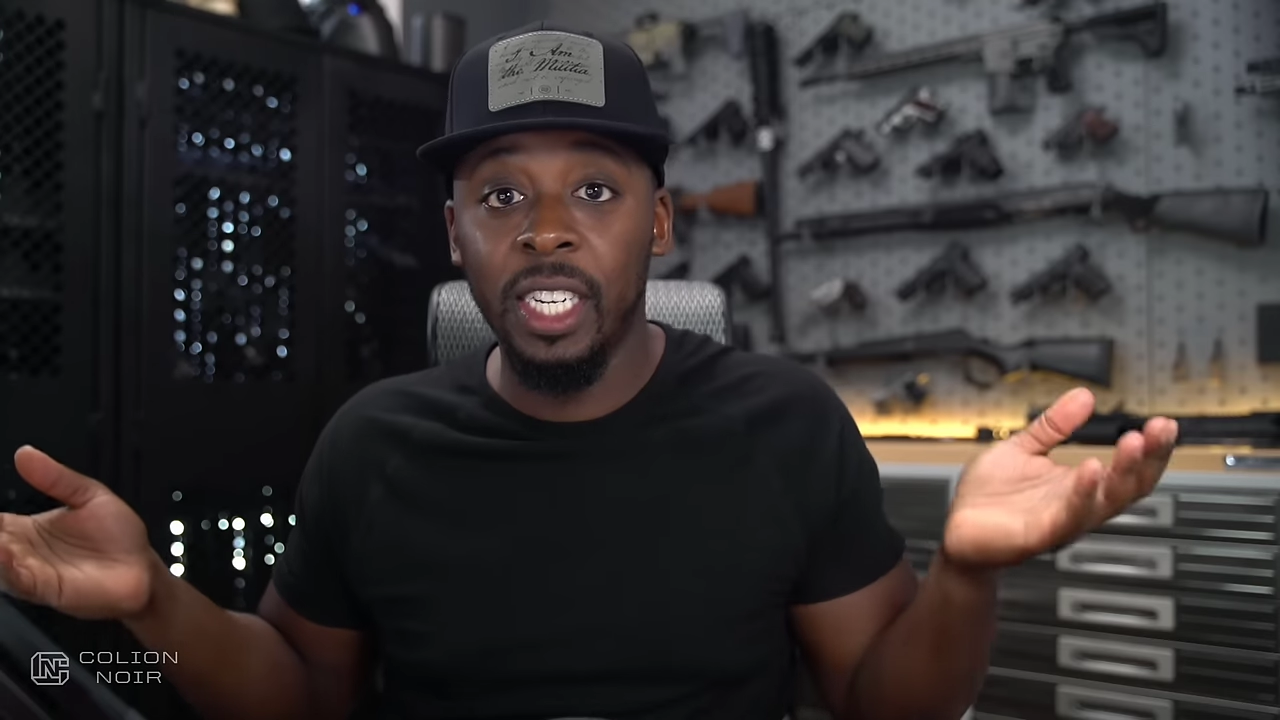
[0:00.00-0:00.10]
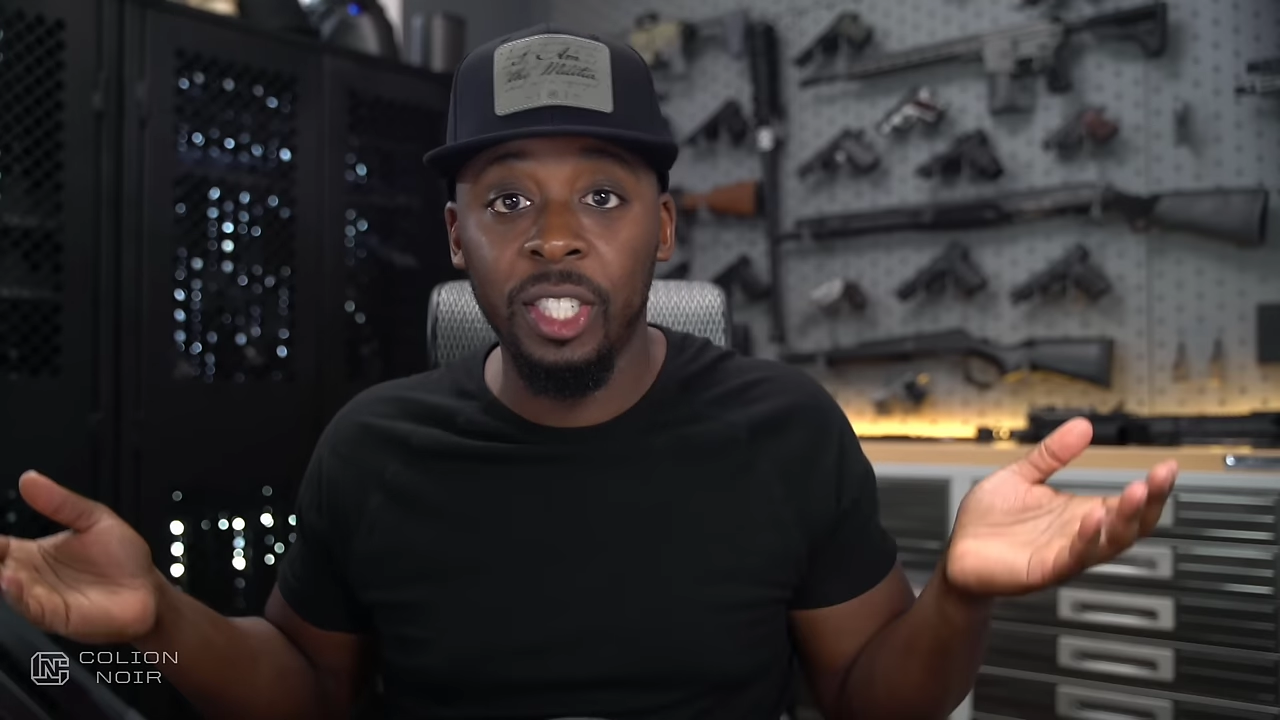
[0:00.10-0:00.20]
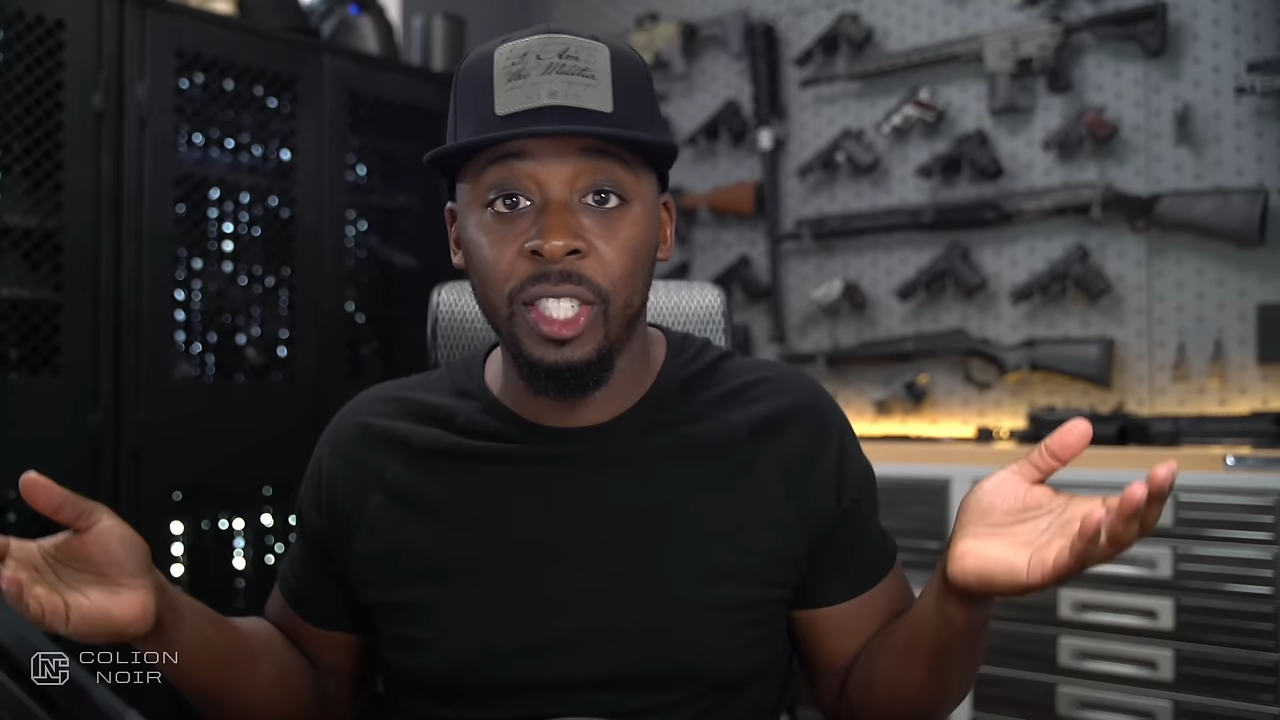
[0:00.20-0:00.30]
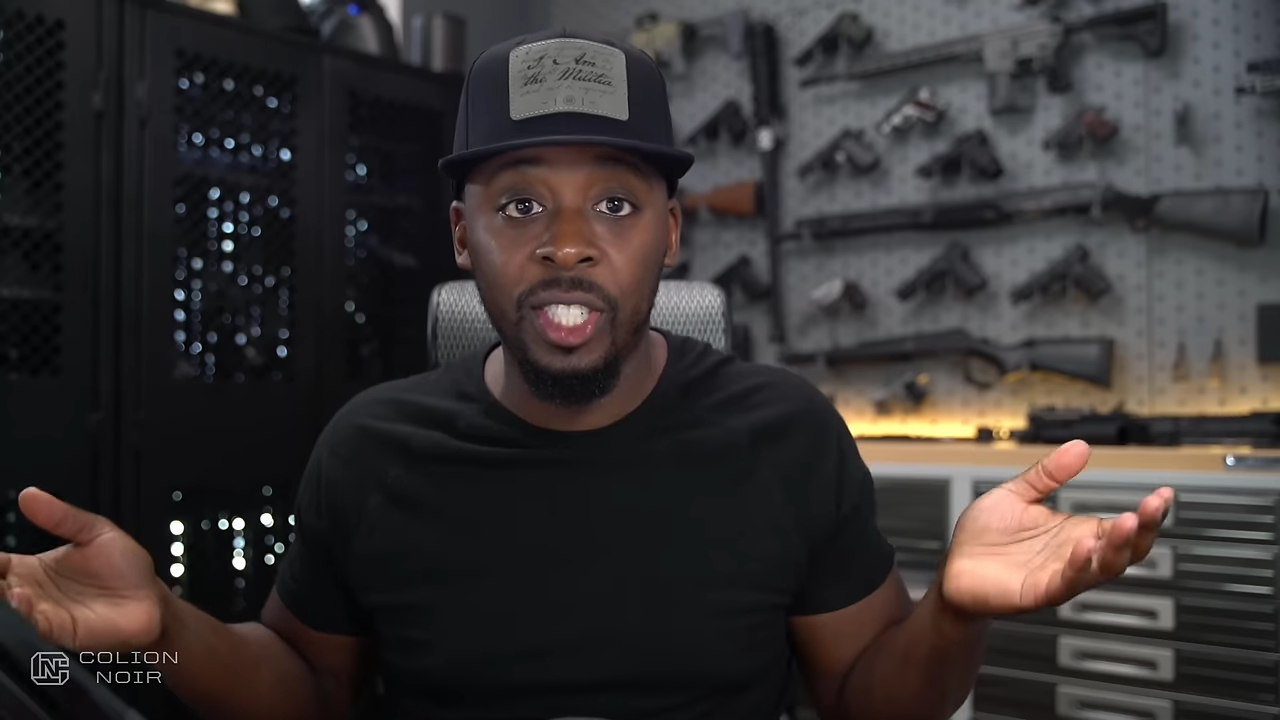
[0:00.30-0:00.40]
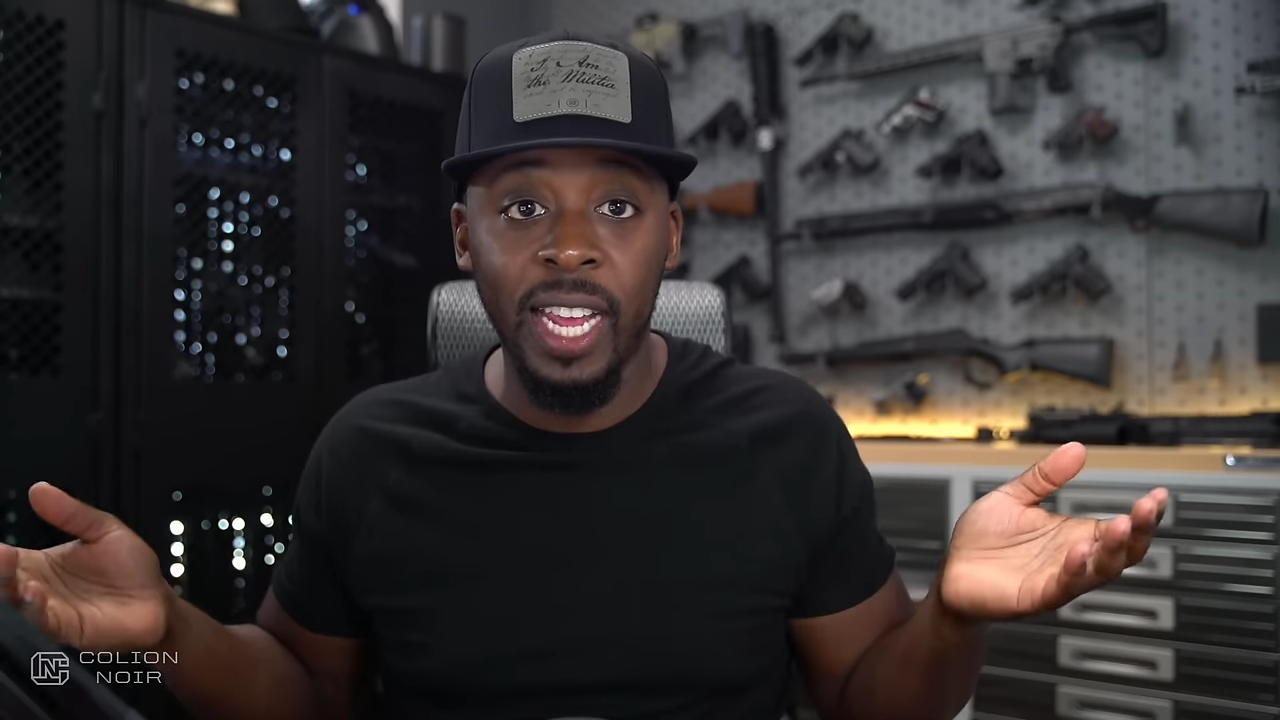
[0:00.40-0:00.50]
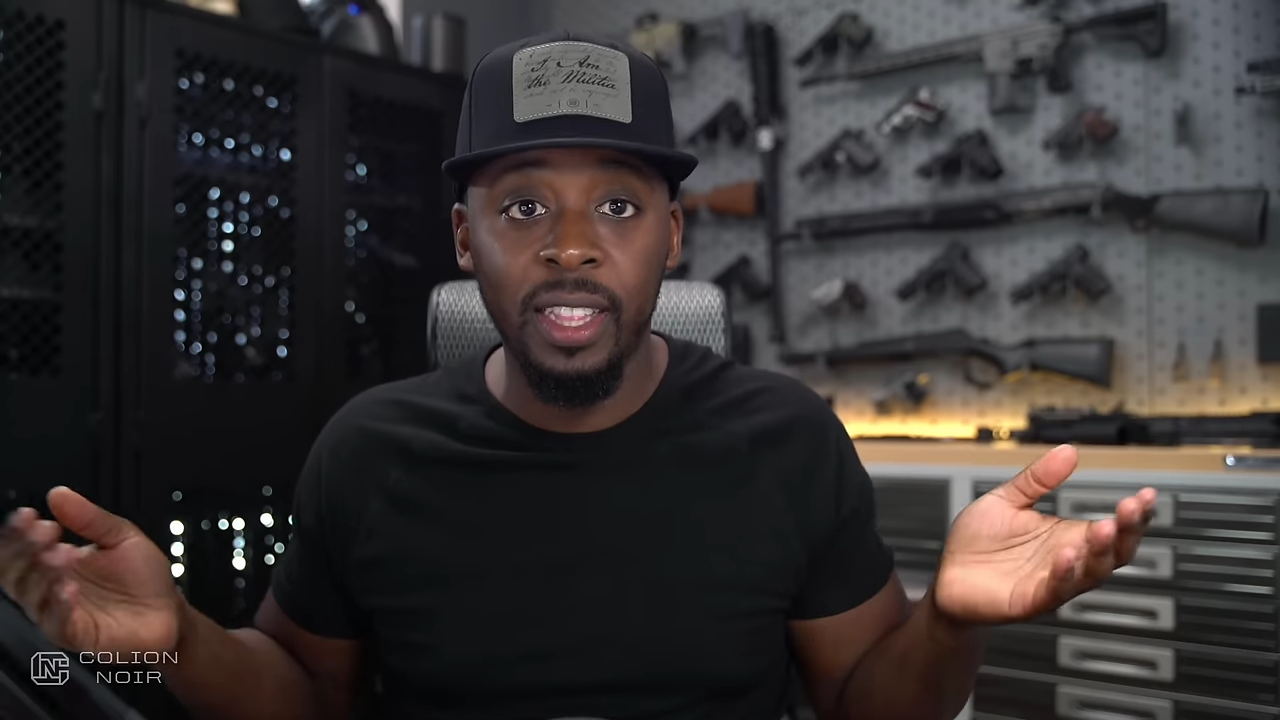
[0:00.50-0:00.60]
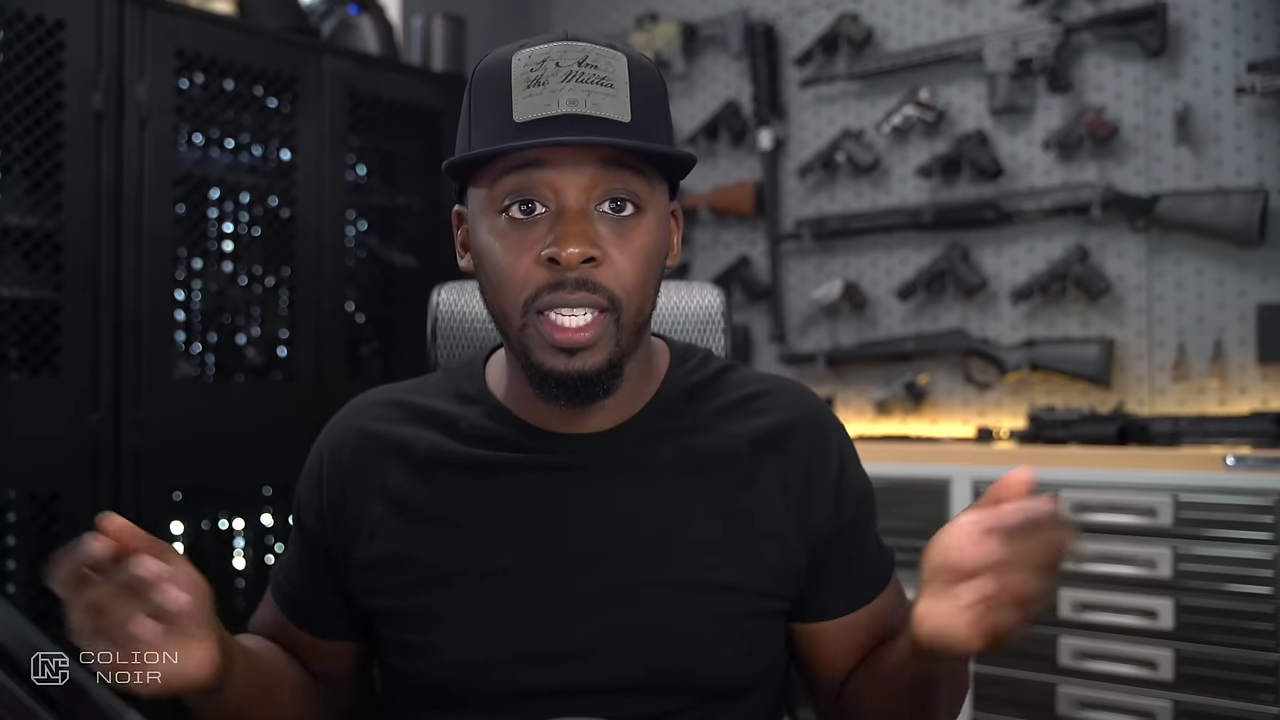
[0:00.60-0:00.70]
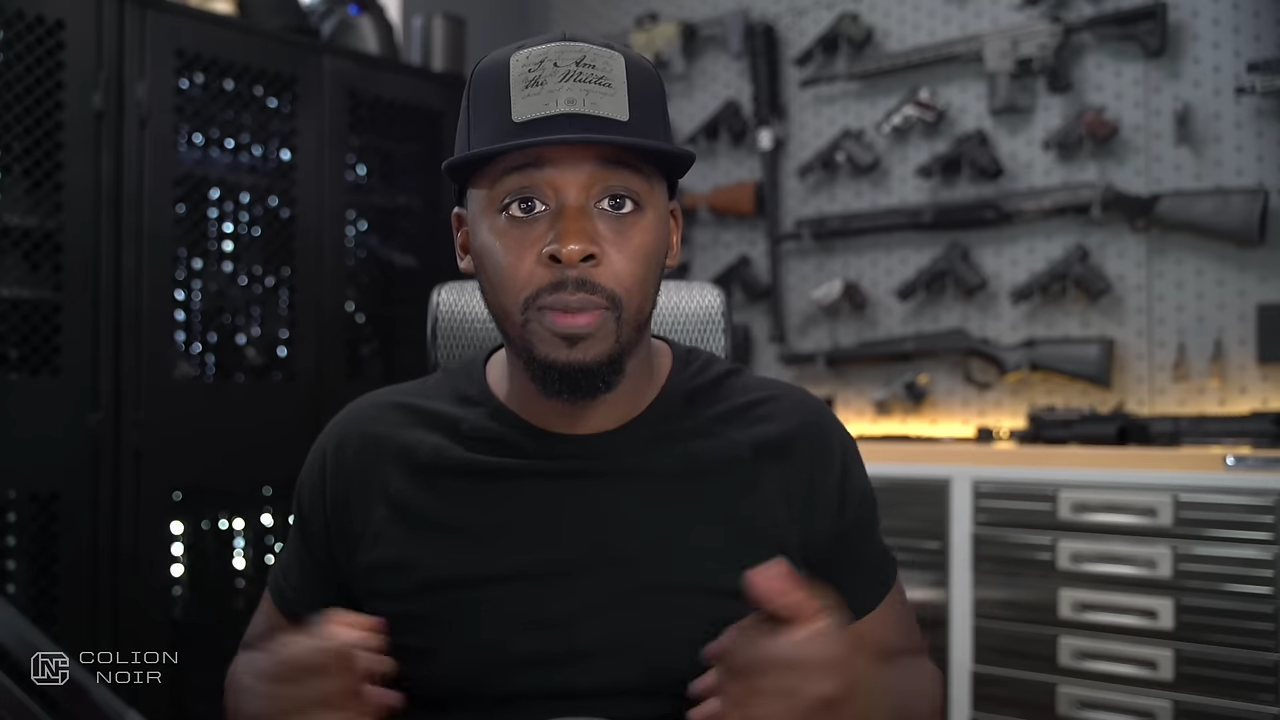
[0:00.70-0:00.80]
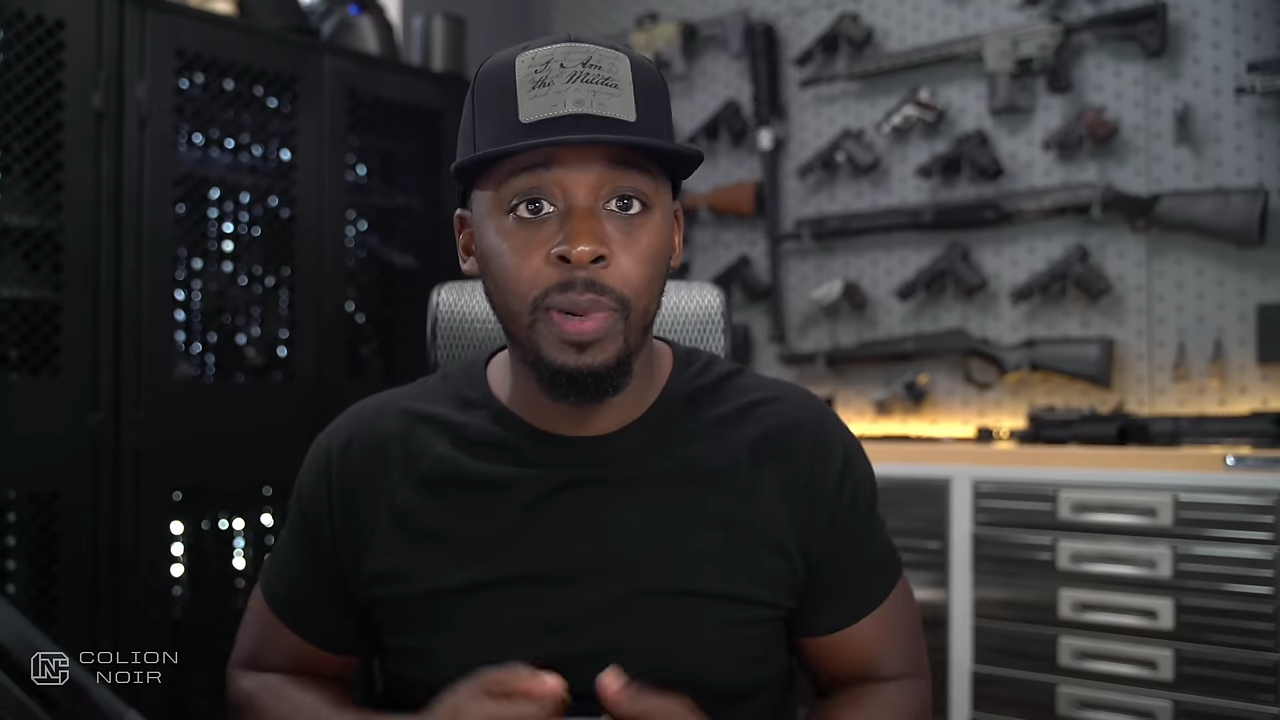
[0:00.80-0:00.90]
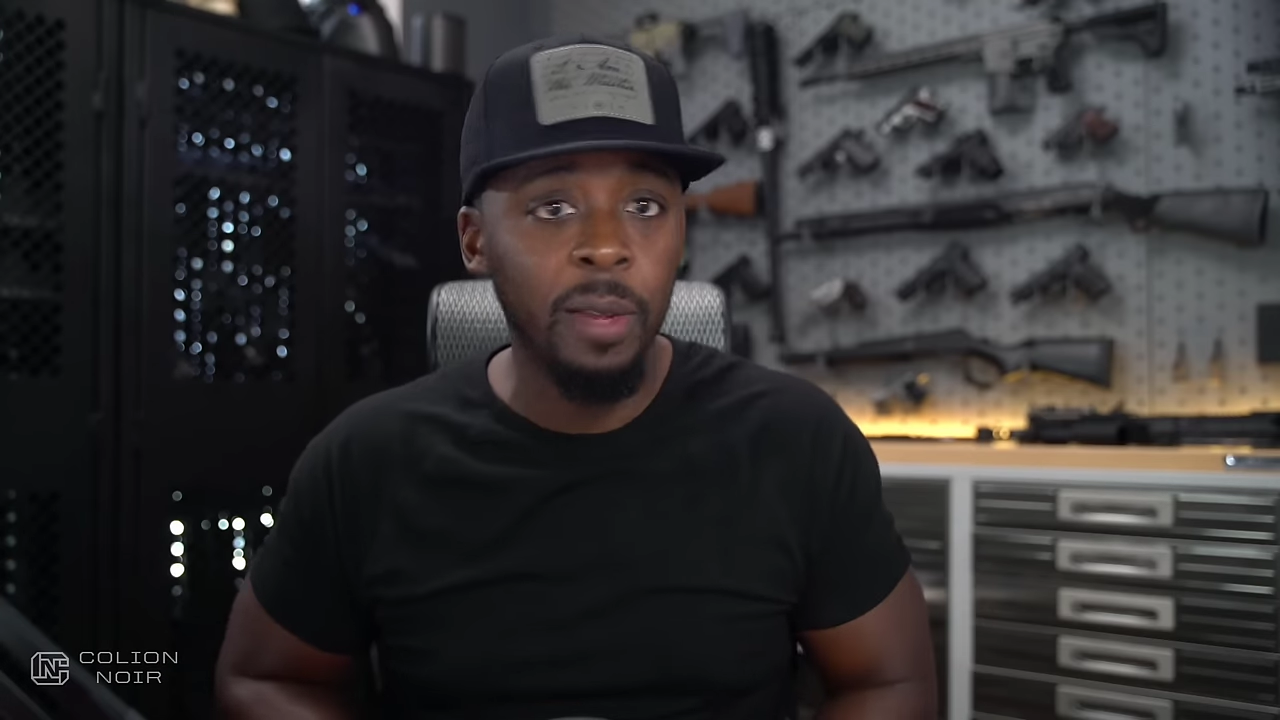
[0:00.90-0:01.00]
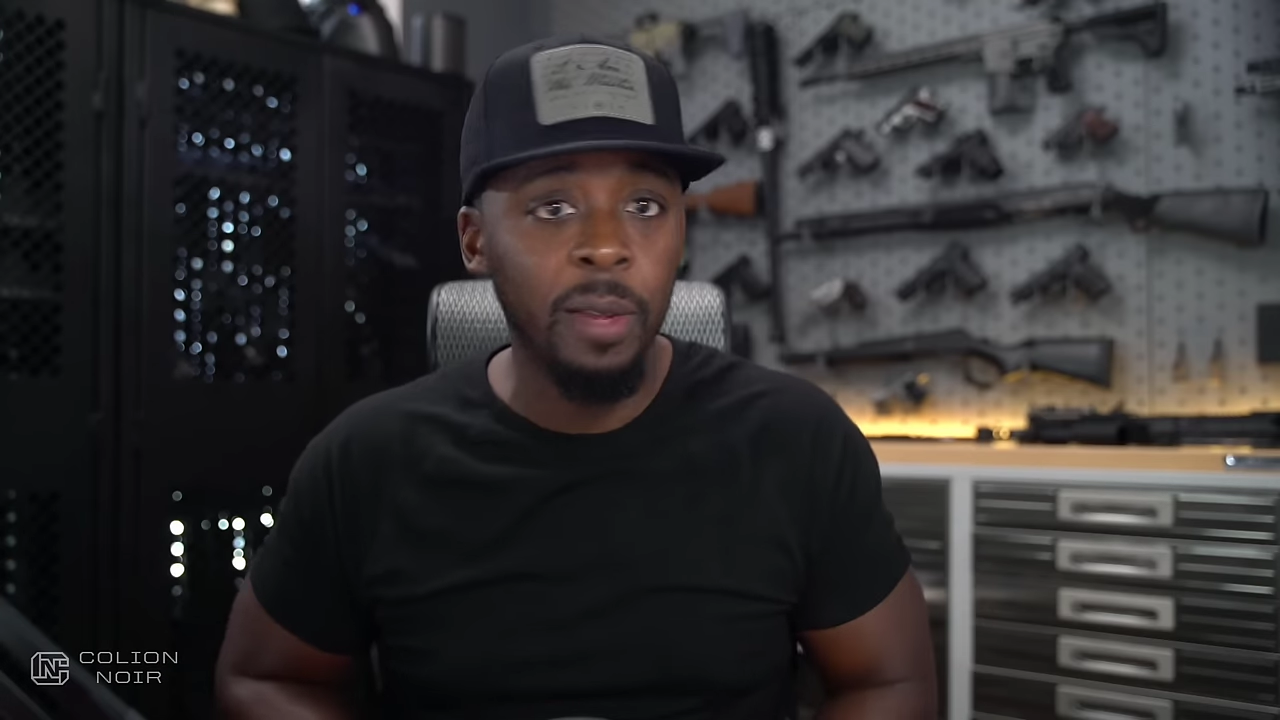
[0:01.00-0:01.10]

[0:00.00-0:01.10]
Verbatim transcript: can understand this,